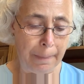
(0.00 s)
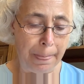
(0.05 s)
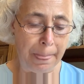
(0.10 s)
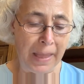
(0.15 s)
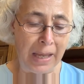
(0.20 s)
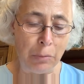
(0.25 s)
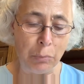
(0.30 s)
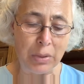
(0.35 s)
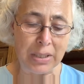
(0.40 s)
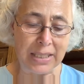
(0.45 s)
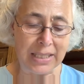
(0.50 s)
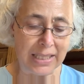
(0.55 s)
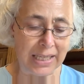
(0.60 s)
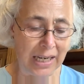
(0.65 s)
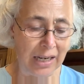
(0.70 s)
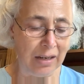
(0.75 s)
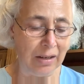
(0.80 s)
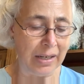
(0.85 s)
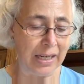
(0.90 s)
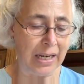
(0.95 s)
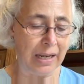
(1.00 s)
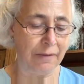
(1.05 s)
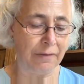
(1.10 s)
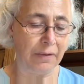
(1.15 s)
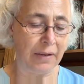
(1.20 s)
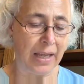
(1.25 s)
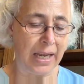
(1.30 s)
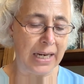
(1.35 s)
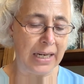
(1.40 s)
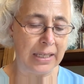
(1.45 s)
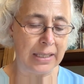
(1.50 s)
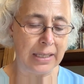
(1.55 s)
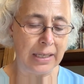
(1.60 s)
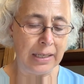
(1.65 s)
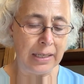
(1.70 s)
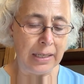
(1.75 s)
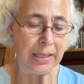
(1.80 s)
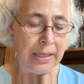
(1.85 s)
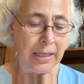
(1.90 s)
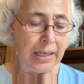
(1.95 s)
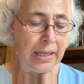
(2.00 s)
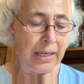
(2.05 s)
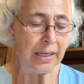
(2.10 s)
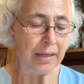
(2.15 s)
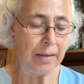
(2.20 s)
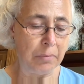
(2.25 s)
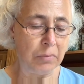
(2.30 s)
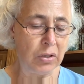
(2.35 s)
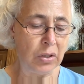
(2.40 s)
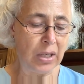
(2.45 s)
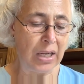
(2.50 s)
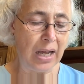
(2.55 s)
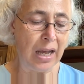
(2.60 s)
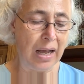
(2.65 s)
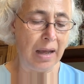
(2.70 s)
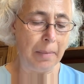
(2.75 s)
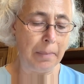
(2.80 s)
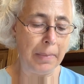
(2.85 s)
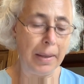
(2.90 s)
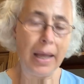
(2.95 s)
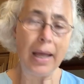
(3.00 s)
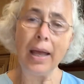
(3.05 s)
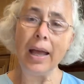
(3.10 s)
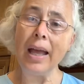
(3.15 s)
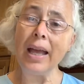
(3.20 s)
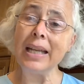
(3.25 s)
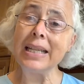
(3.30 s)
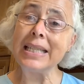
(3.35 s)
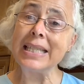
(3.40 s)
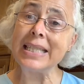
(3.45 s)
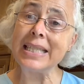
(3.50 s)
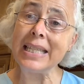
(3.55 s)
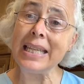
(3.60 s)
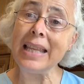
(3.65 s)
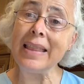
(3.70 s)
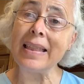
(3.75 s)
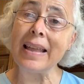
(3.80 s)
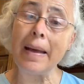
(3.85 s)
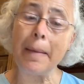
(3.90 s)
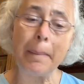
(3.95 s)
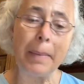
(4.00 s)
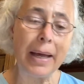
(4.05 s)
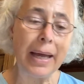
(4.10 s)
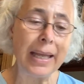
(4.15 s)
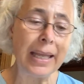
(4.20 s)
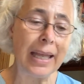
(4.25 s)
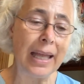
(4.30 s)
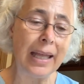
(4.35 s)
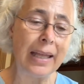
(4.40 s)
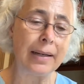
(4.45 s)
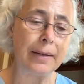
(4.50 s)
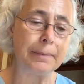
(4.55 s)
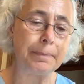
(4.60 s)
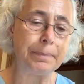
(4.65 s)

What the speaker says: they would dearly have liked him to come and see them again.